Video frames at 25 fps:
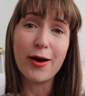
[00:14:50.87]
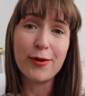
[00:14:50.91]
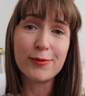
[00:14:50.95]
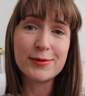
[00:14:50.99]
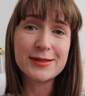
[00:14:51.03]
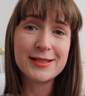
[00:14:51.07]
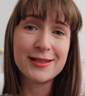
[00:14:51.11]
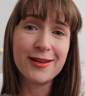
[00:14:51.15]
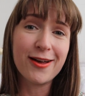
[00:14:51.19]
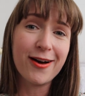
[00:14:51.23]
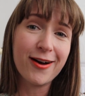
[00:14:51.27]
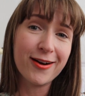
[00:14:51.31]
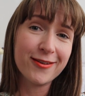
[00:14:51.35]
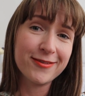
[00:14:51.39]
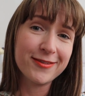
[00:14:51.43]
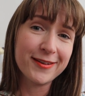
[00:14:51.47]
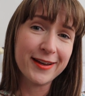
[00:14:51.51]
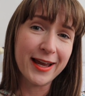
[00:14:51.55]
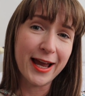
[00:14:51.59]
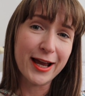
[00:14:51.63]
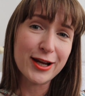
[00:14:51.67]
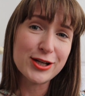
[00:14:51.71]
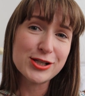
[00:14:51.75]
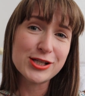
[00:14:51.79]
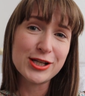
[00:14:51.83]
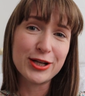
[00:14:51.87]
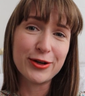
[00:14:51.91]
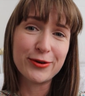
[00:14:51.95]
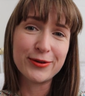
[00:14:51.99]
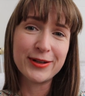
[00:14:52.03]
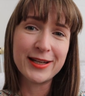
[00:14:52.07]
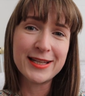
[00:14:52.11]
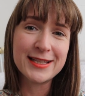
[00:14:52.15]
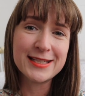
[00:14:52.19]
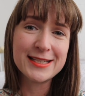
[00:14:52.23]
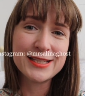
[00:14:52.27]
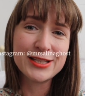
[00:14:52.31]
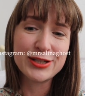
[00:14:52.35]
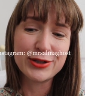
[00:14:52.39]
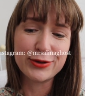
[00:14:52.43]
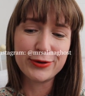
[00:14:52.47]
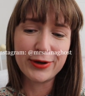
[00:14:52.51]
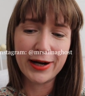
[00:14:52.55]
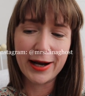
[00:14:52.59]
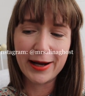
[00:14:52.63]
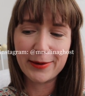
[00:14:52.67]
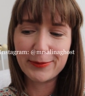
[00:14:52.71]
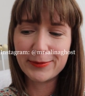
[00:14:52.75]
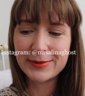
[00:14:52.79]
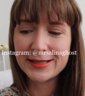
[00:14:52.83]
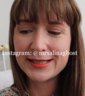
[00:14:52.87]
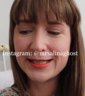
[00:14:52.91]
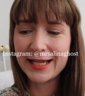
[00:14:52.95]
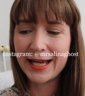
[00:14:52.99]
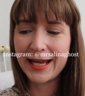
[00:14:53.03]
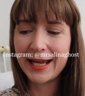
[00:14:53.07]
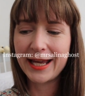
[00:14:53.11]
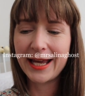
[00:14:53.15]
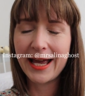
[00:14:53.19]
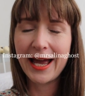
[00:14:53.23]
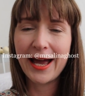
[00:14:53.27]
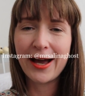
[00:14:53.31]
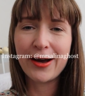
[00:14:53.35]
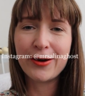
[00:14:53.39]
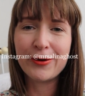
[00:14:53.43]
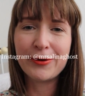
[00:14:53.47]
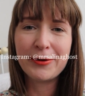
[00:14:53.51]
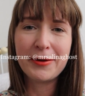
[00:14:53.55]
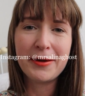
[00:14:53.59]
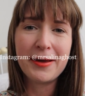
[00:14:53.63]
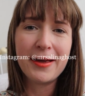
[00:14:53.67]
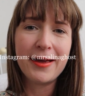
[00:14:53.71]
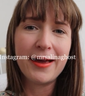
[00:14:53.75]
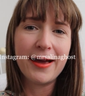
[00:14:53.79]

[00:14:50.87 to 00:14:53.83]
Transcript: I was laughing actually on Instagram saying how